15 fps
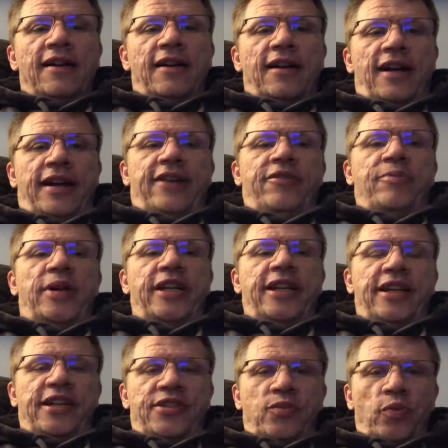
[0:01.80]
Hi everybody,
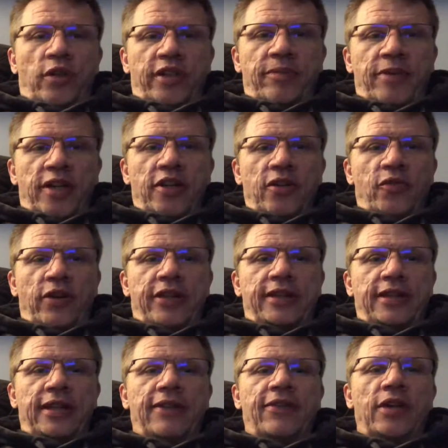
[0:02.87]
it's William here with
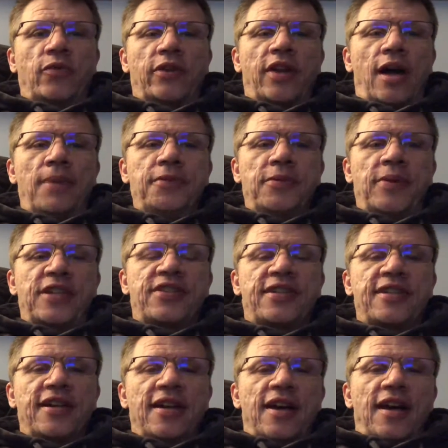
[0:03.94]
Living with
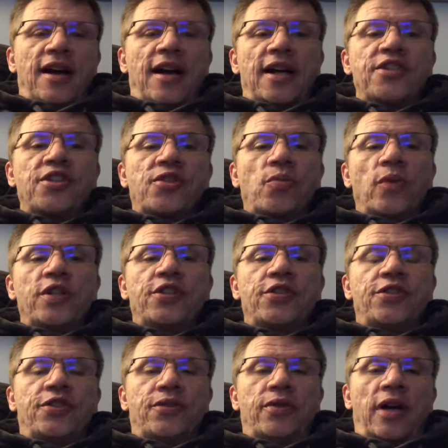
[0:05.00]
Optimus. I just wanted to
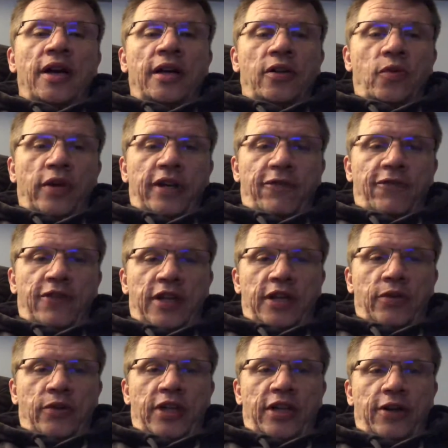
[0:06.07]
do a quick
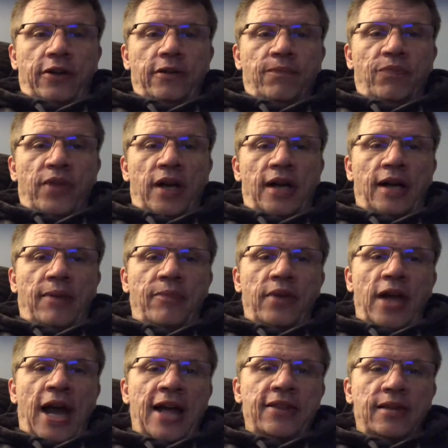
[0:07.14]
video here.
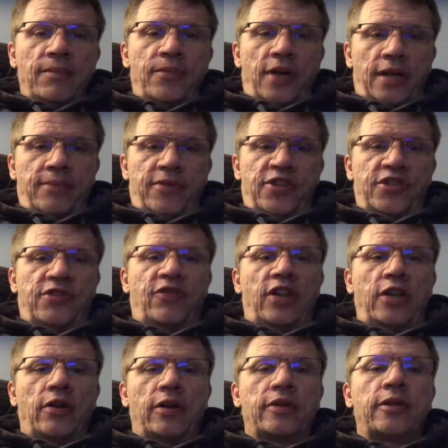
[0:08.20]
At the bottom of this
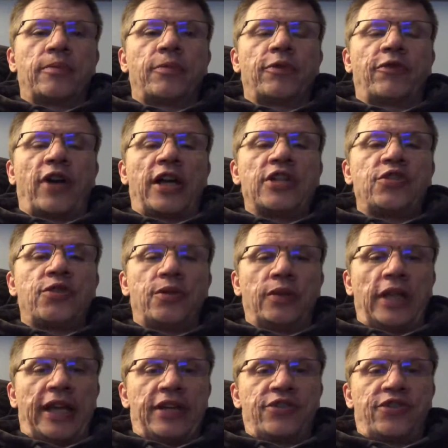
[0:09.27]
video I'm going to provide two
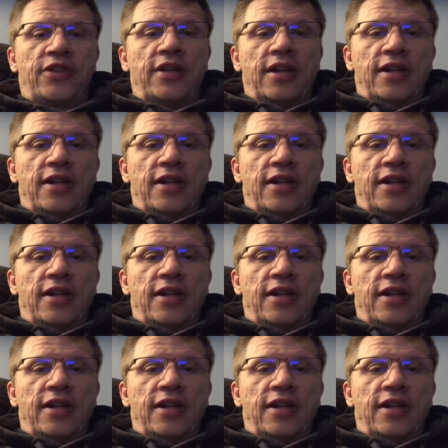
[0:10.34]
links,